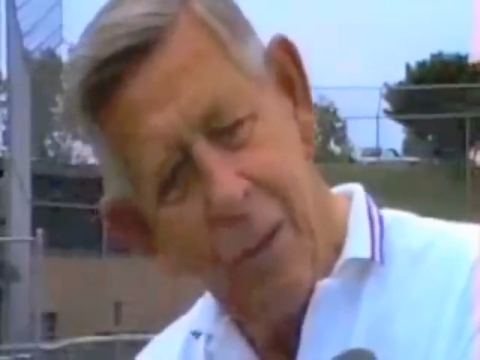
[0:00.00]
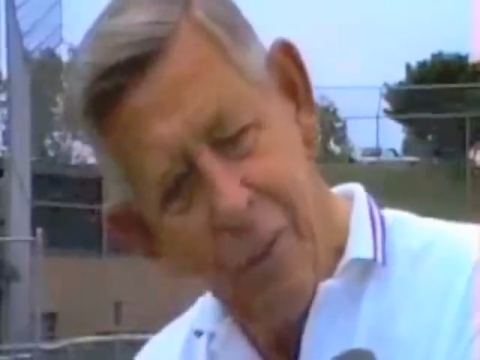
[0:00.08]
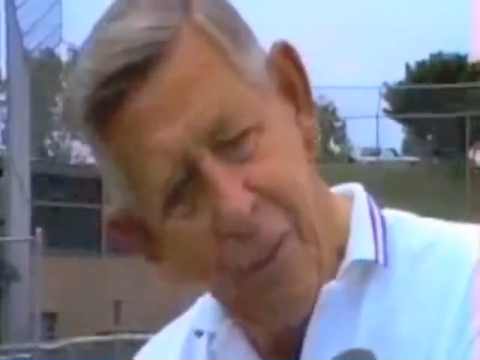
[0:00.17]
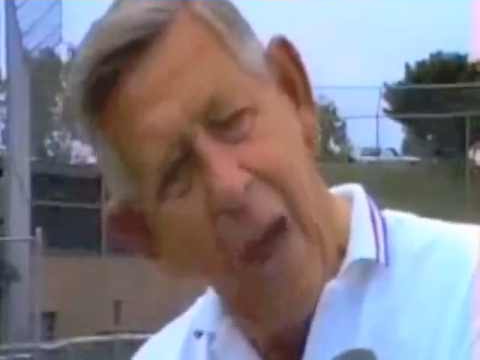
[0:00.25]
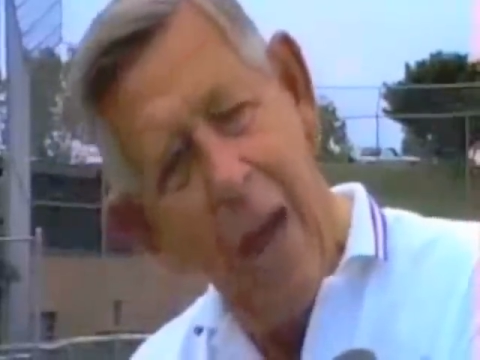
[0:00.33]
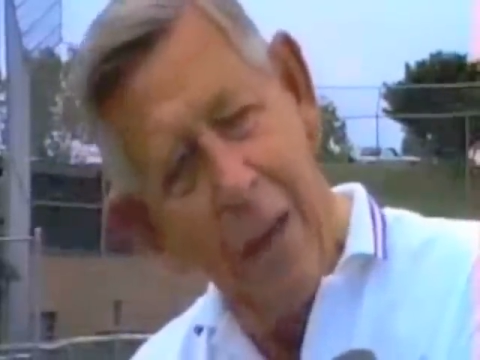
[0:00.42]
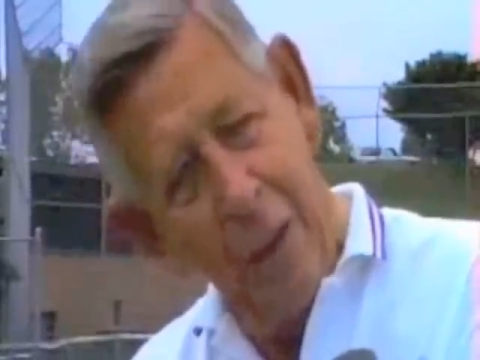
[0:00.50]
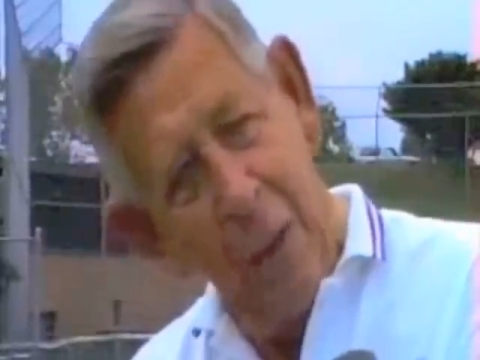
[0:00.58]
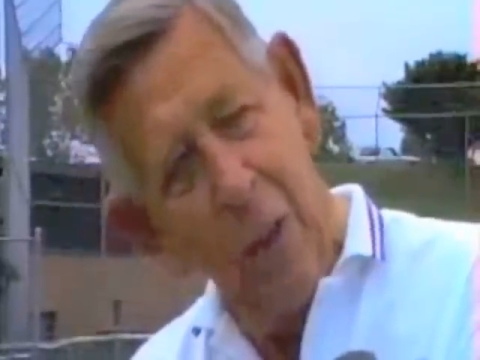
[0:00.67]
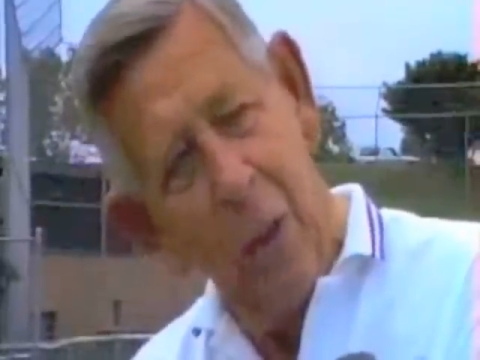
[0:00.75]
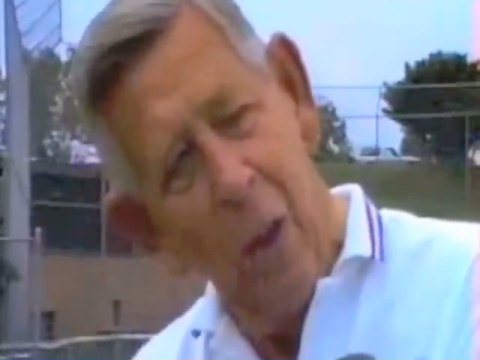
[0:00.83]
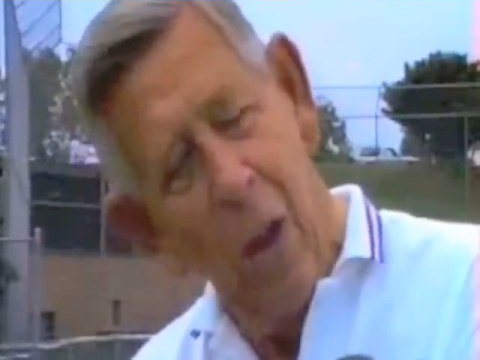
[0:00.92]
defined
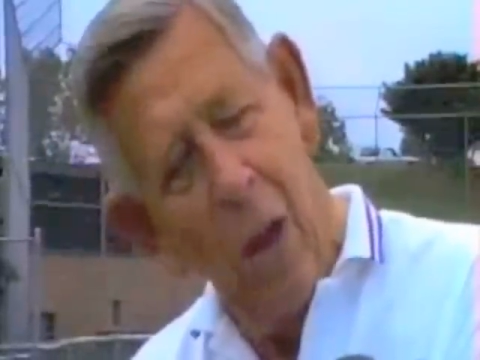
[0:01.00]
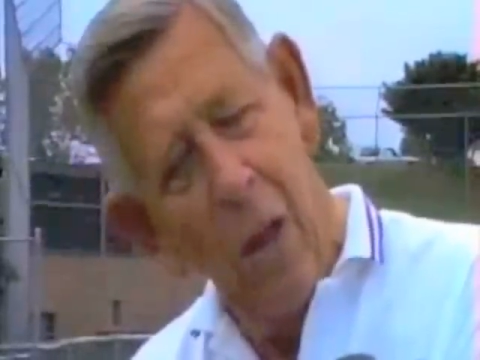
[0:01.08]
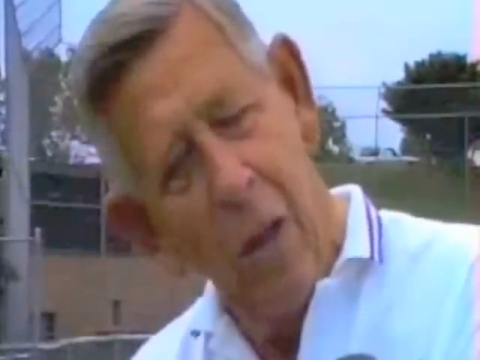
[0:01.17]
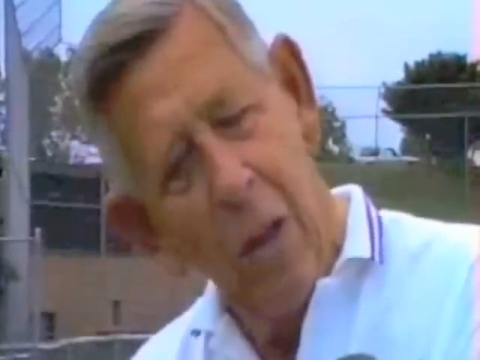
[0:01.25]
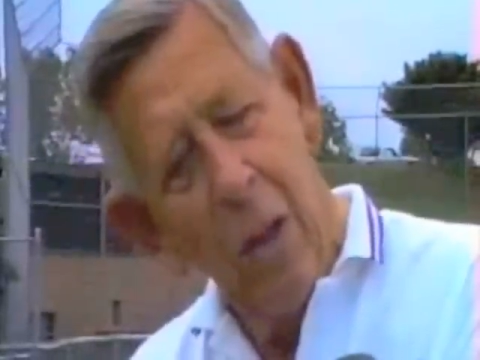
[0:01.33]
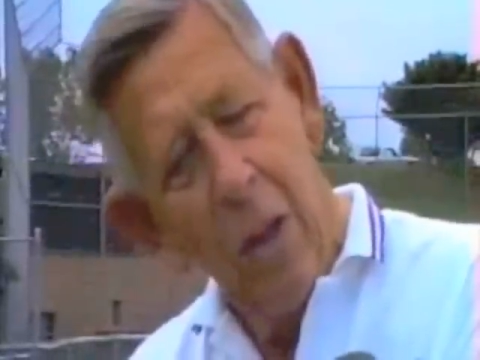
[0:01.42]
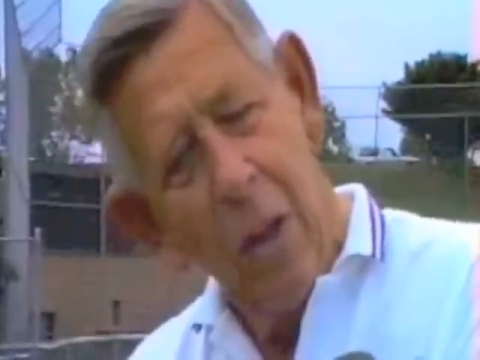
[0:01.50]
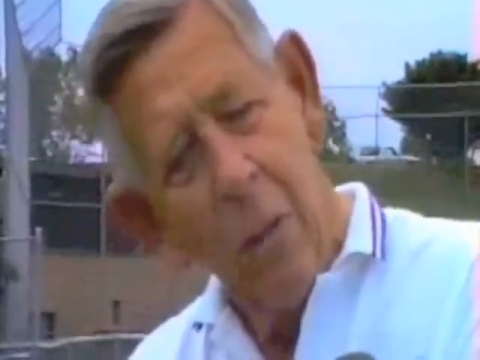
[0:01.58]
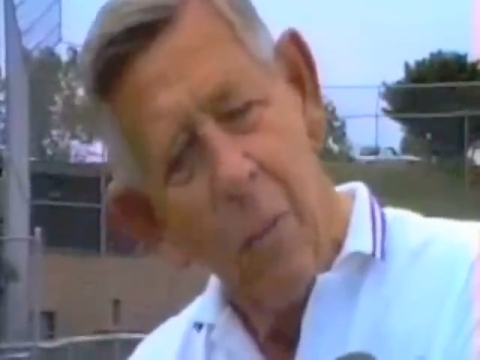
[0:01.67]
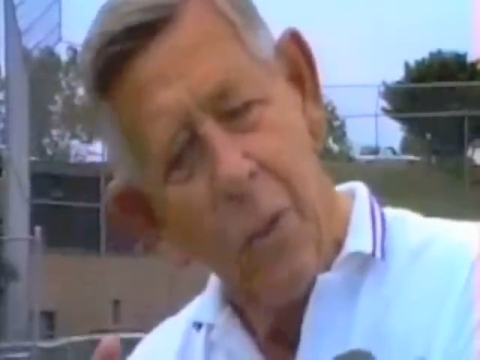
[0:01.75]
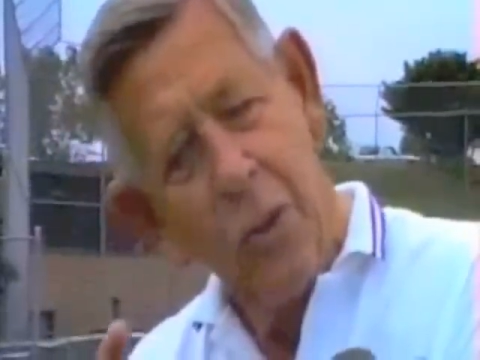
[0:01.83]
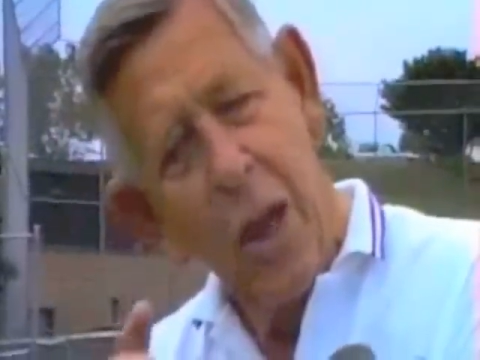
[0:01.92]
in the law,
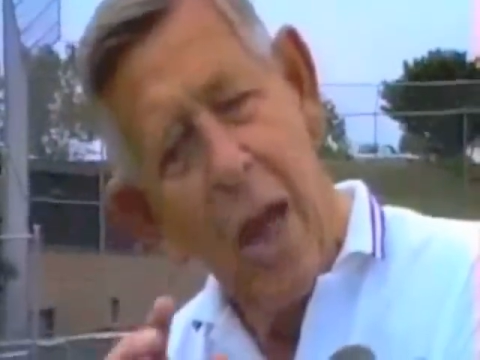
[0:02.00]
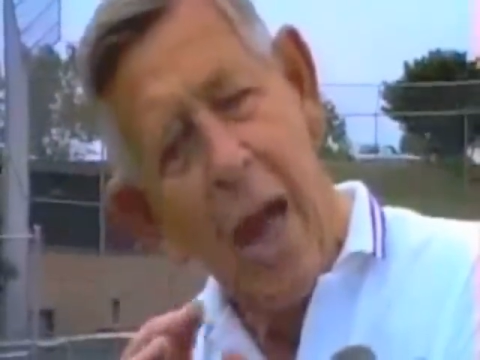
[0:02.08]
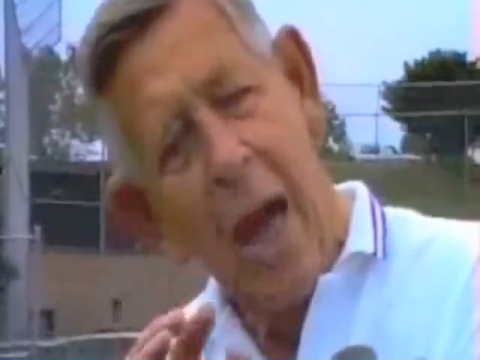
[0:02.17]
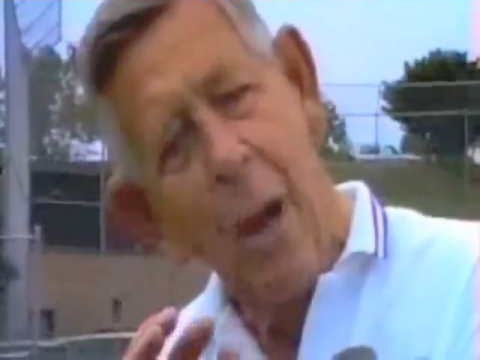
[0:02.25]
was